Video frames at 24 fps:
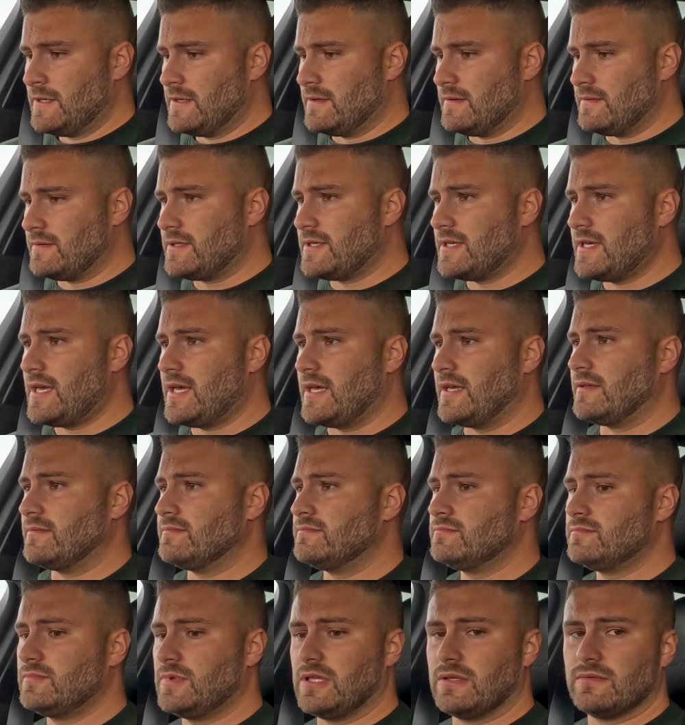Okay,
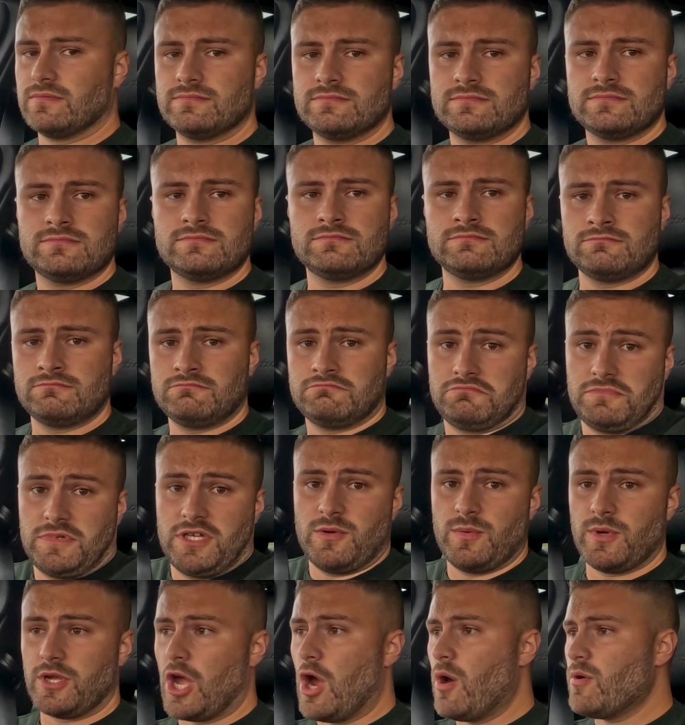well,
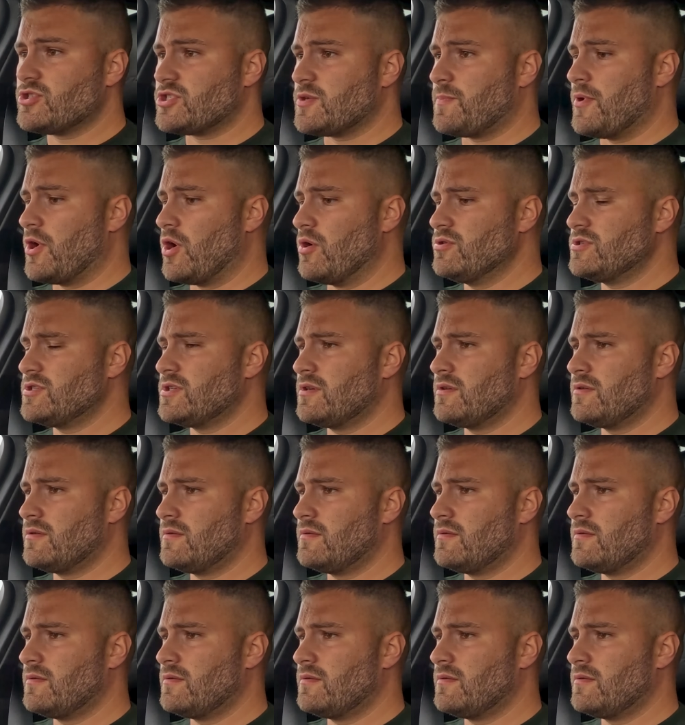here we go, I suppose.